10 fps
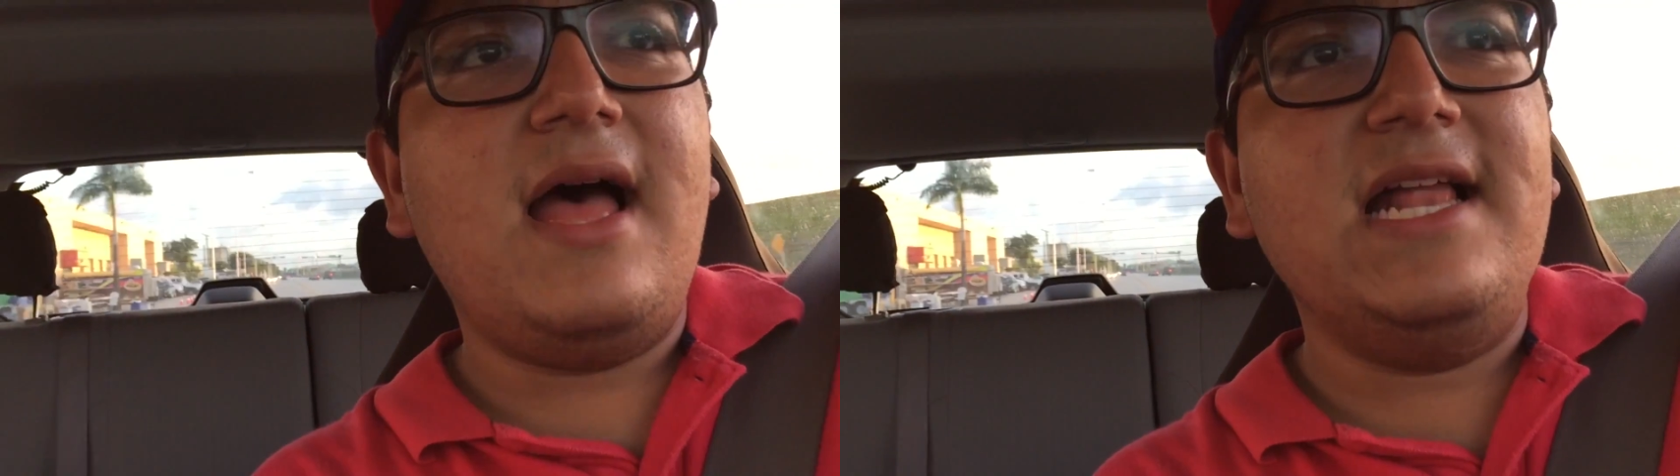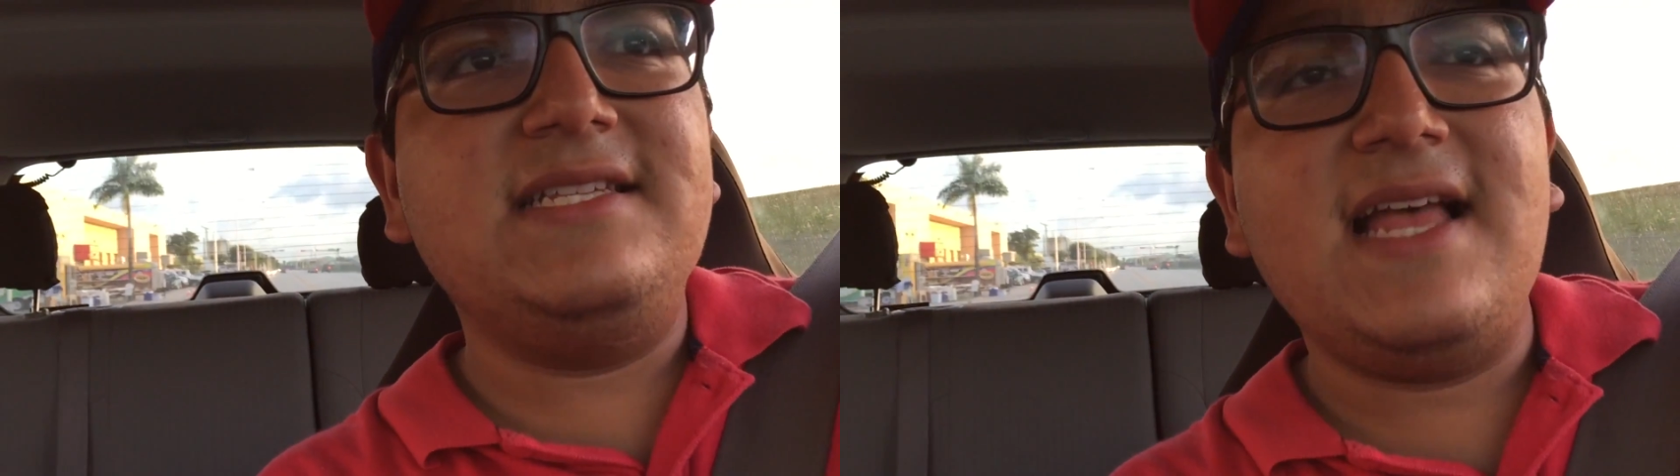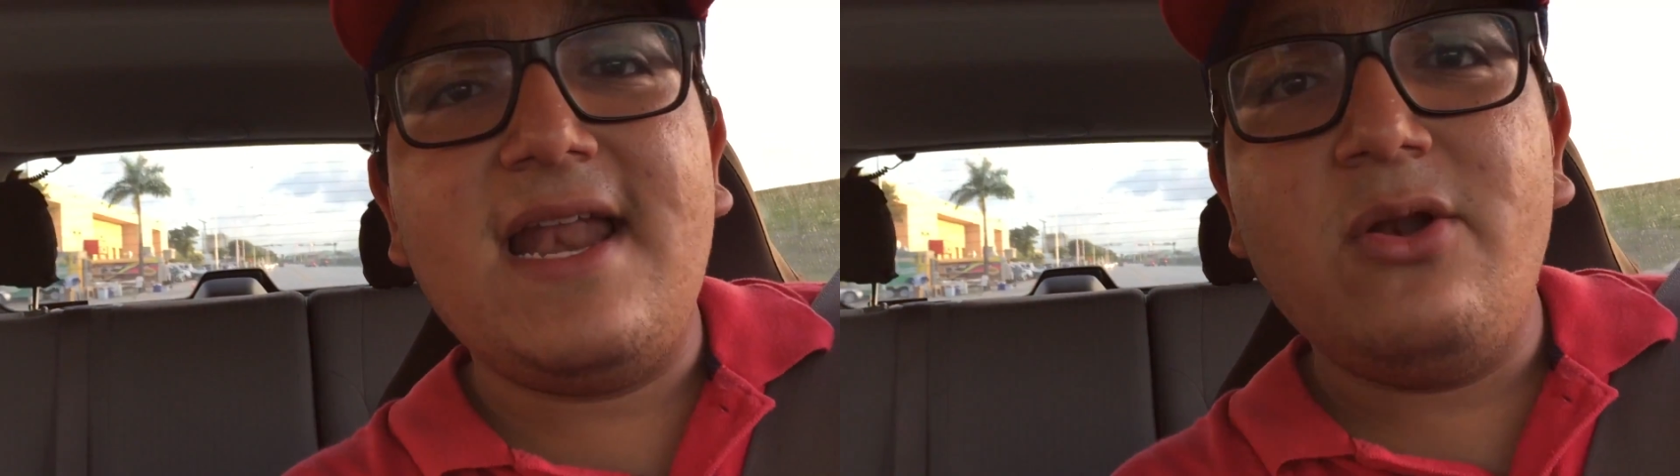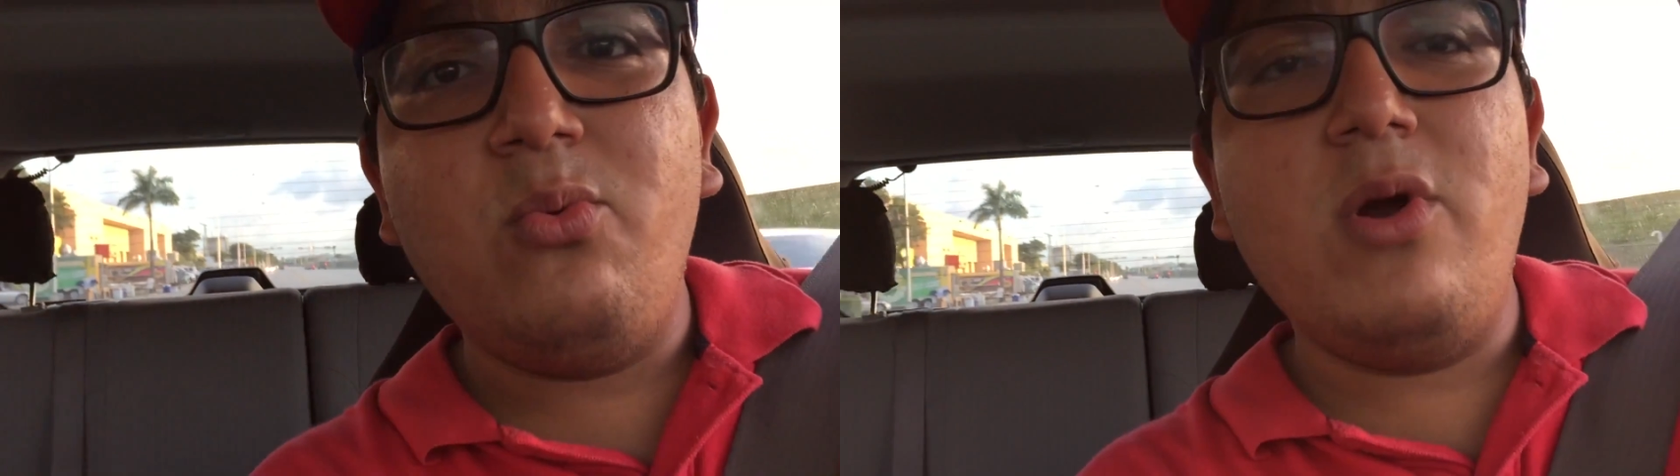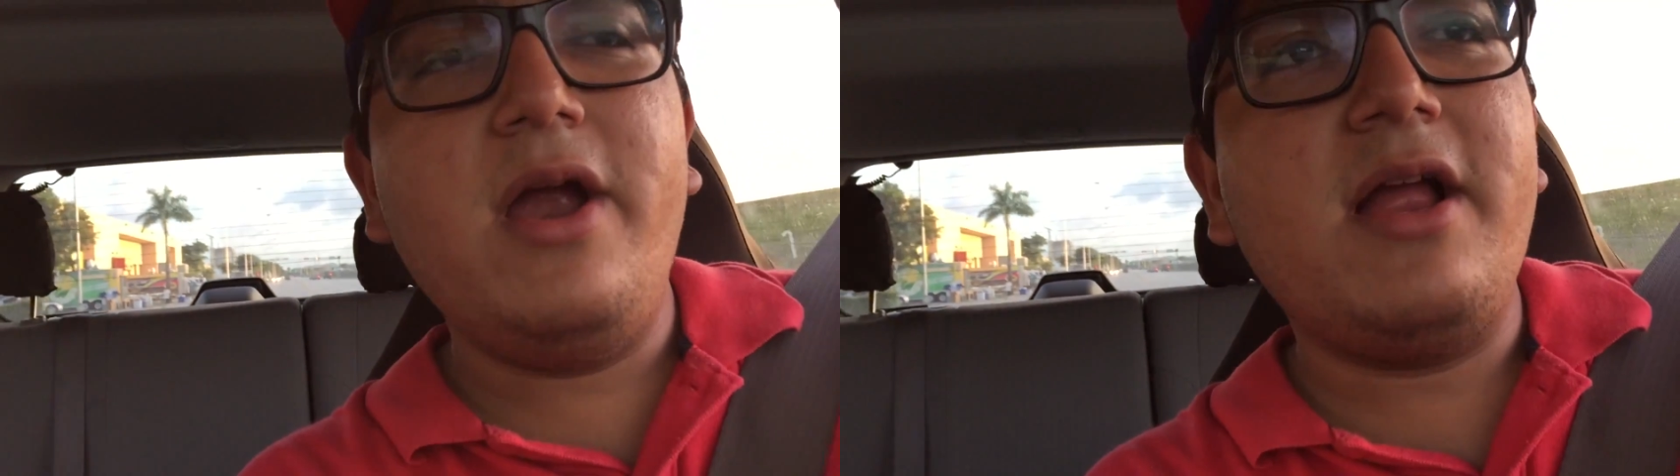I just got out
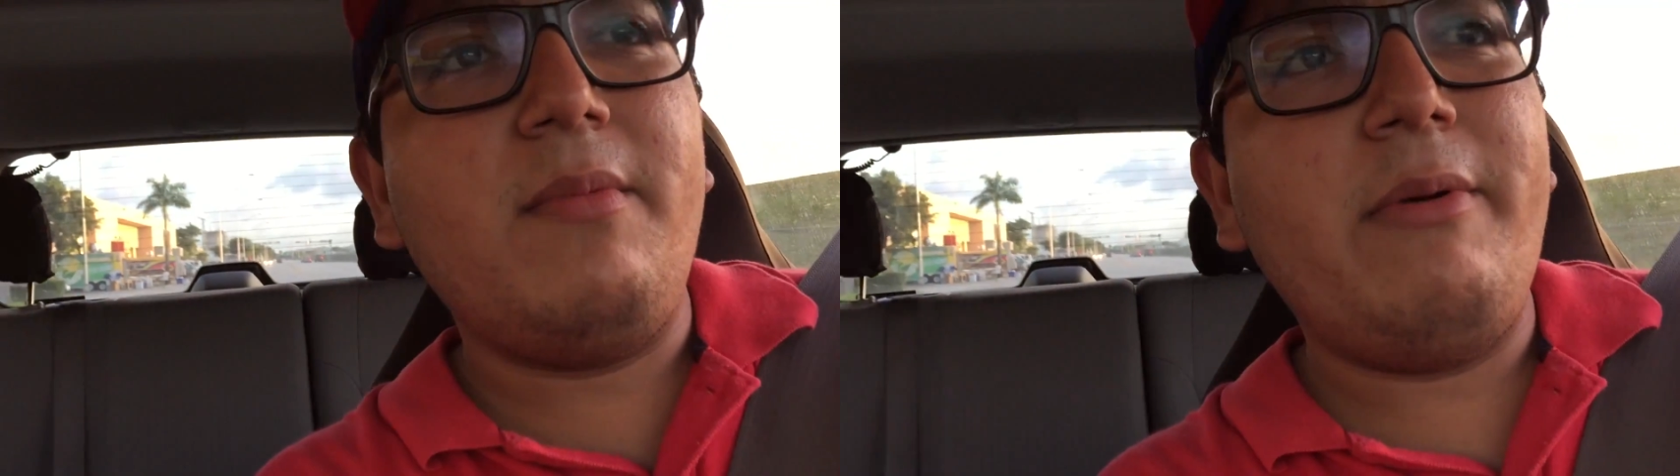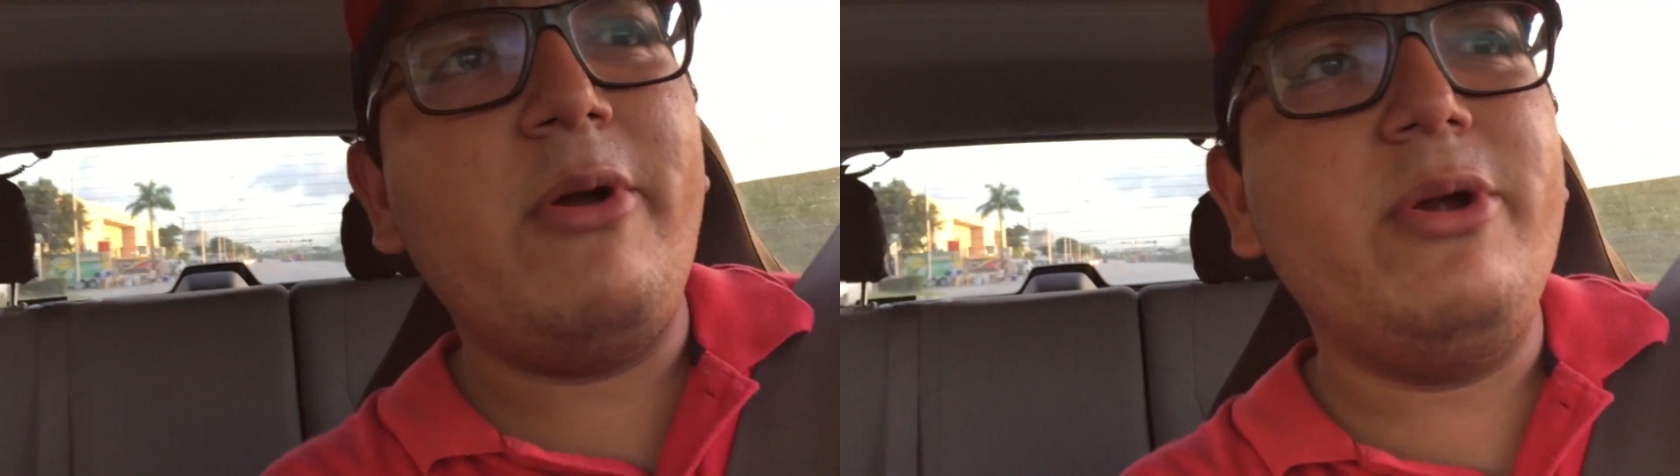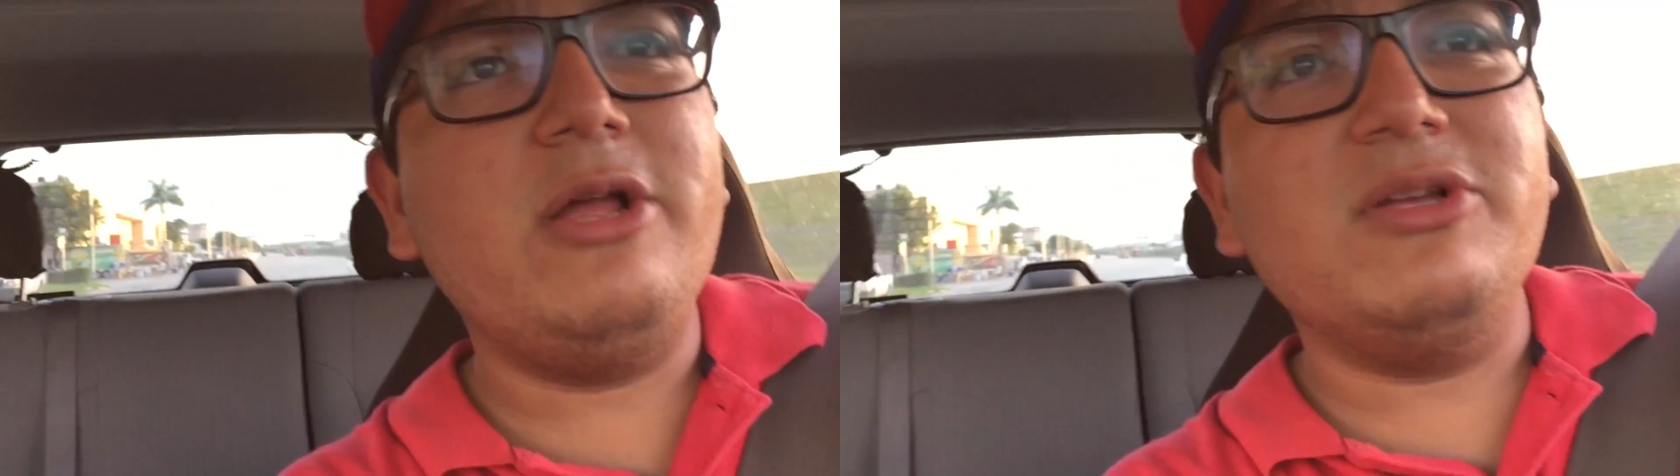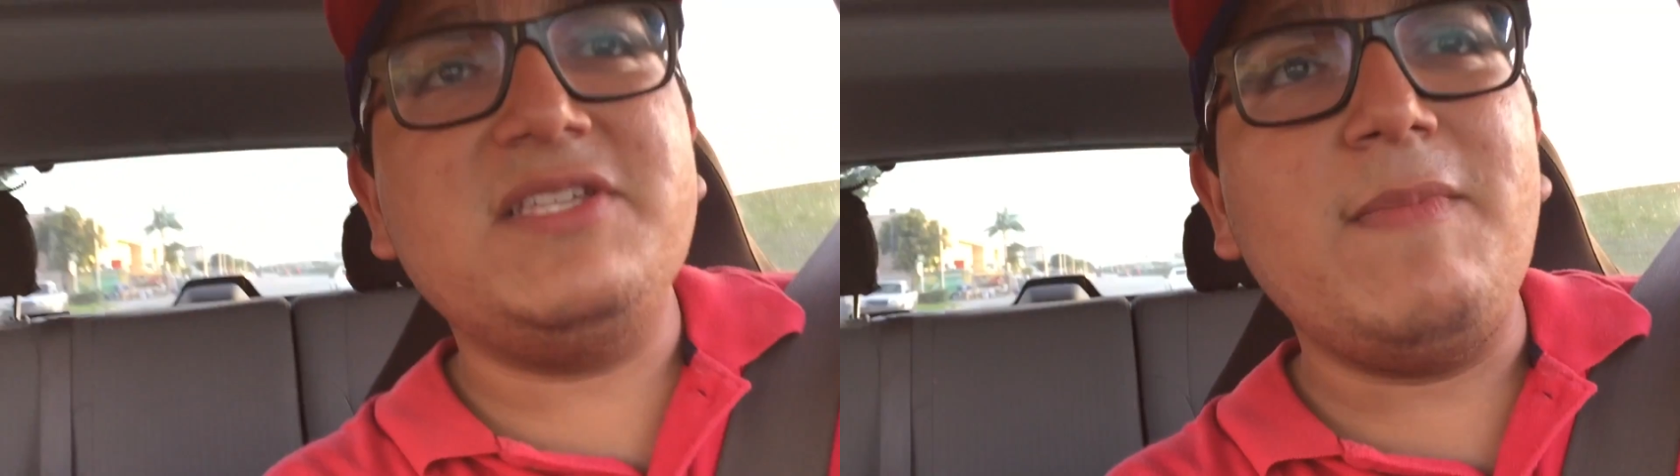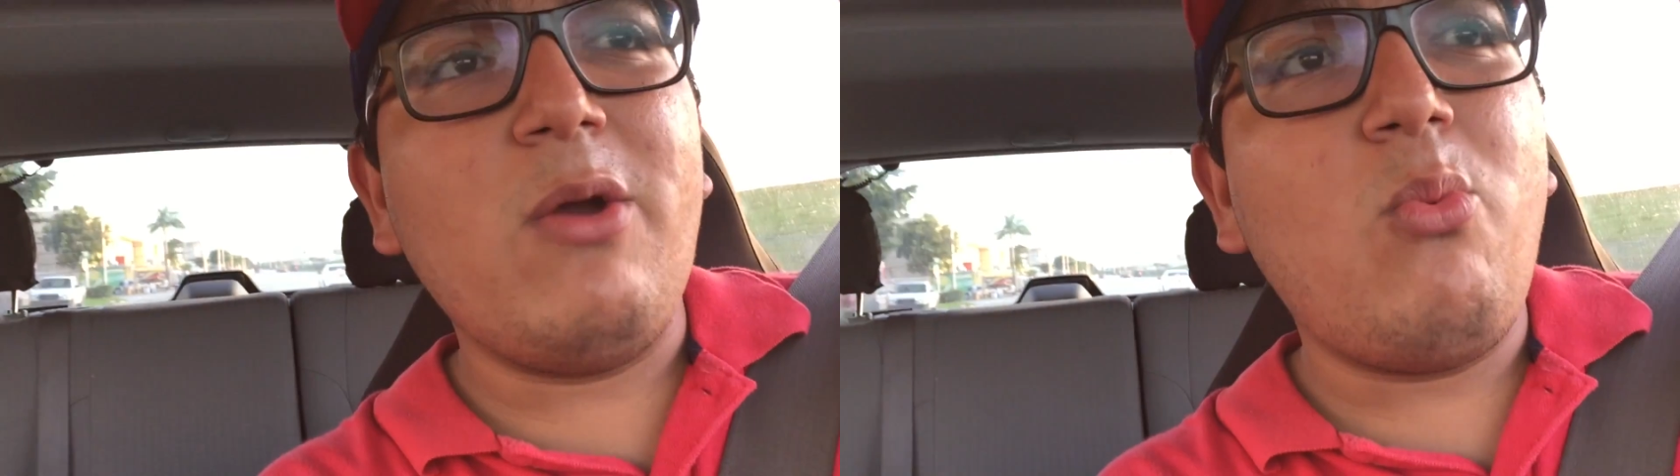of work. I'm on my way to go
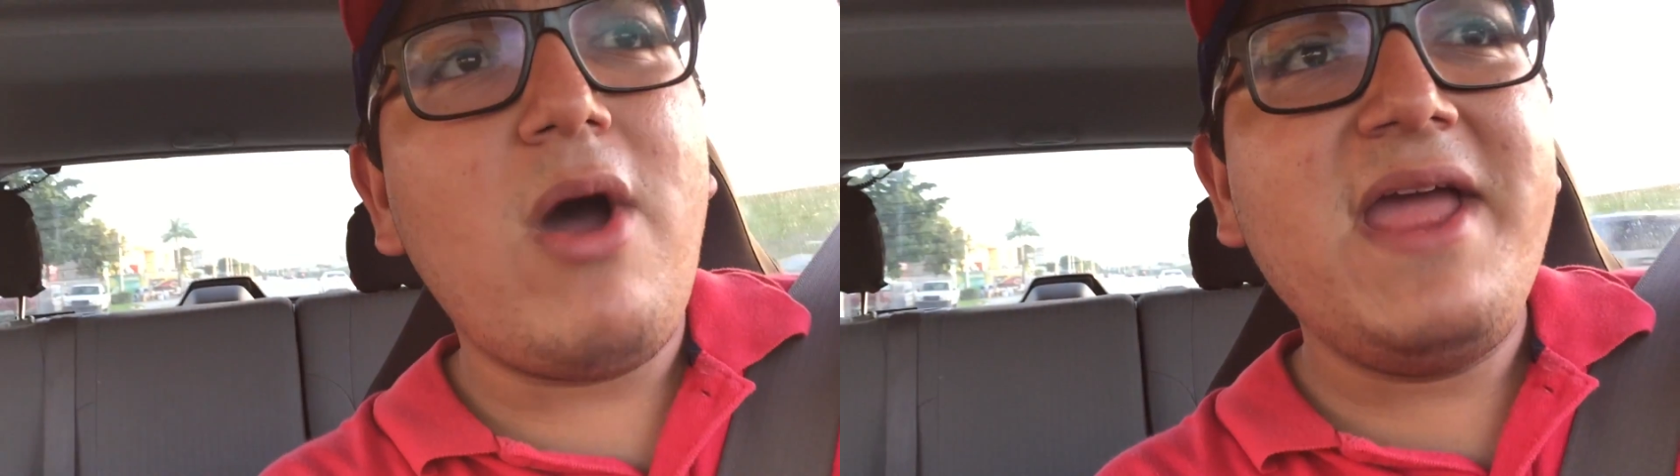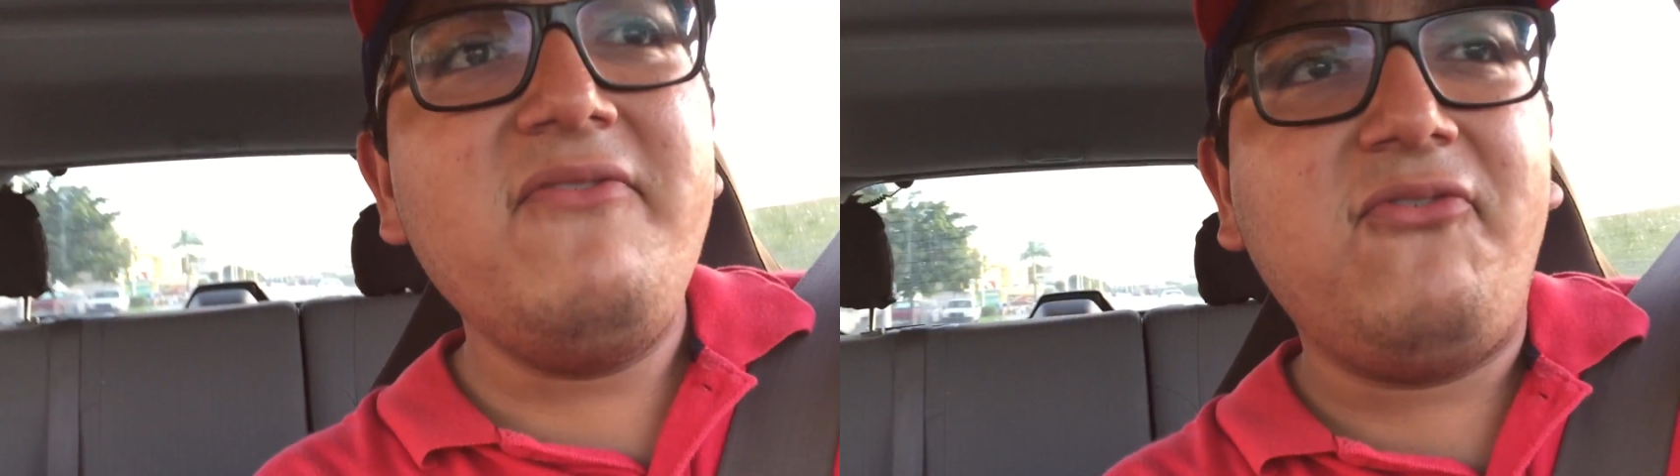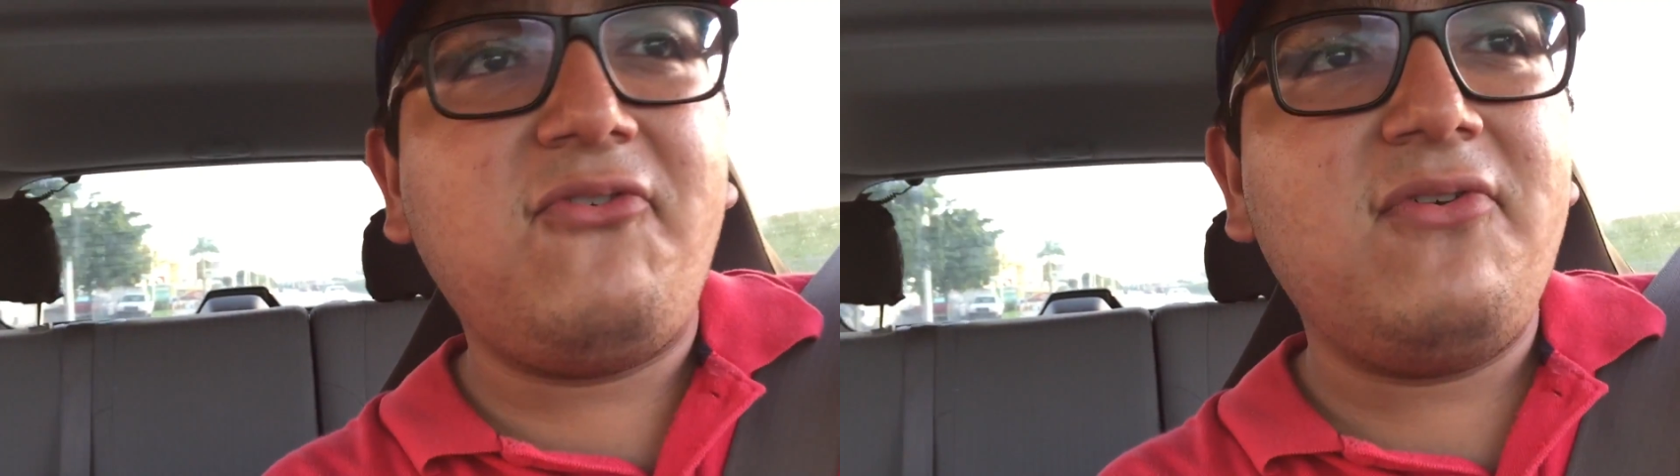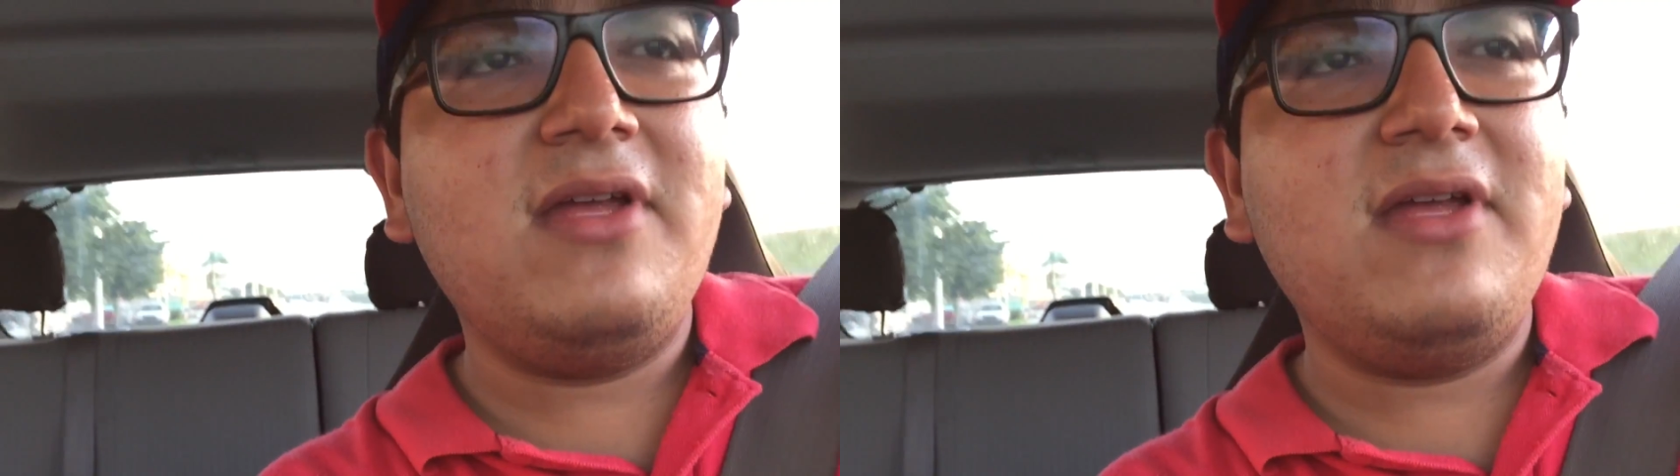see my wife.